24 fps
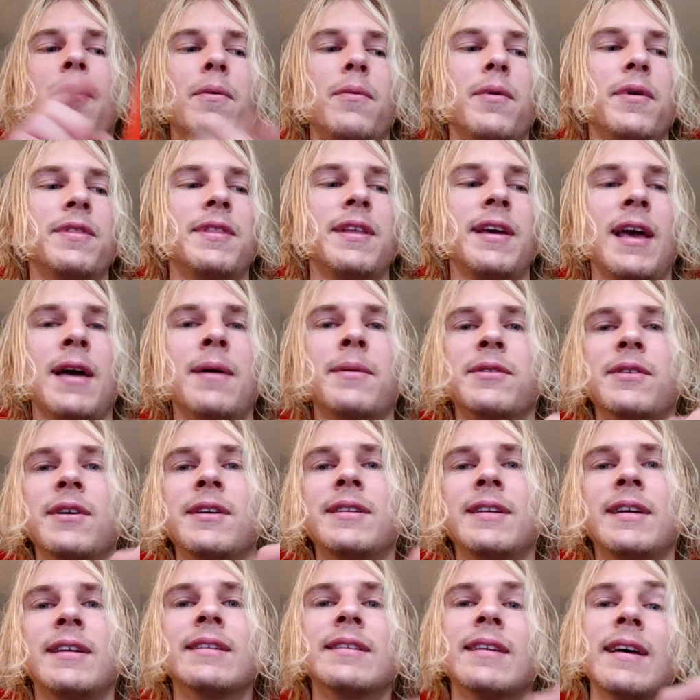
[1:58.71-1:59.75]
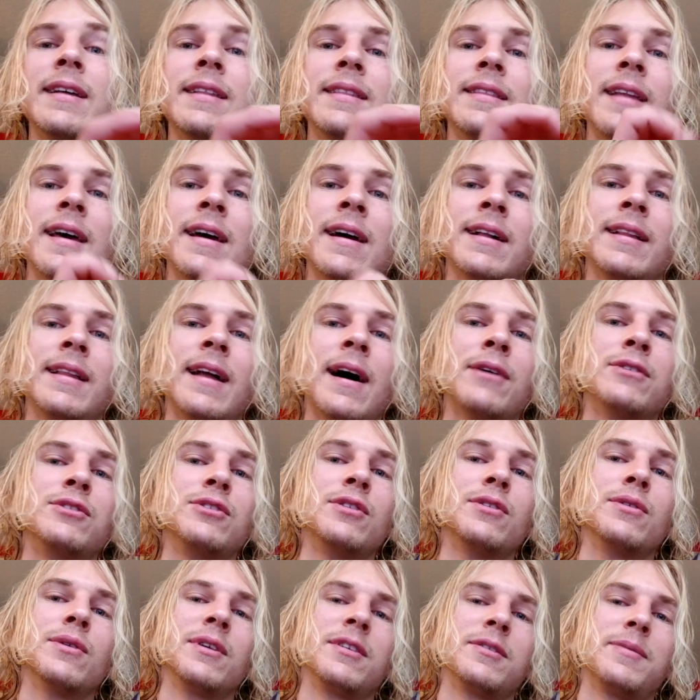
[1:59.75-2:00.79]
one thing Amazon did is that they allowed
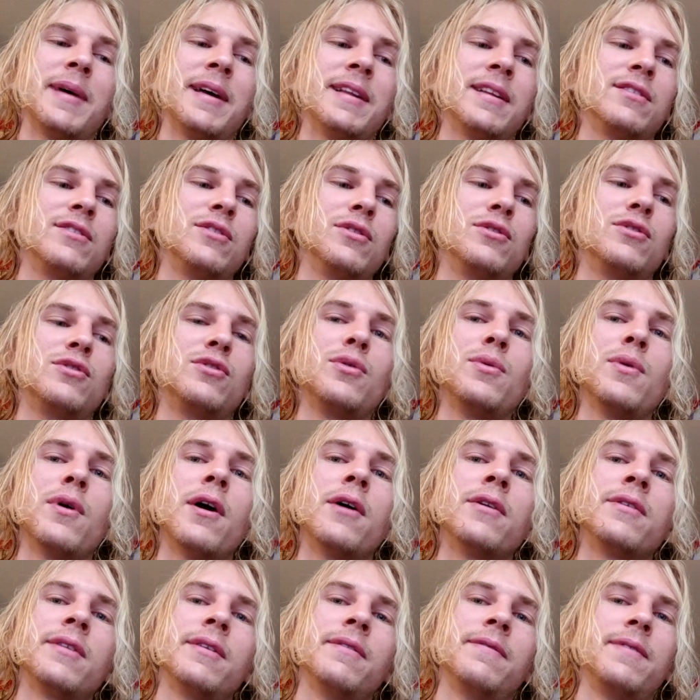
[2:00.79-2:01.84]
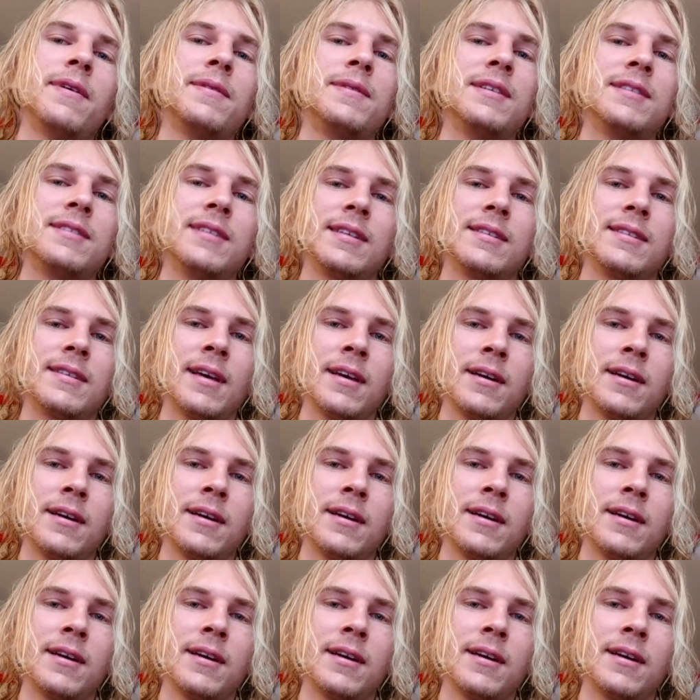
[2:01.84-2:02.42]
you to expand it to 256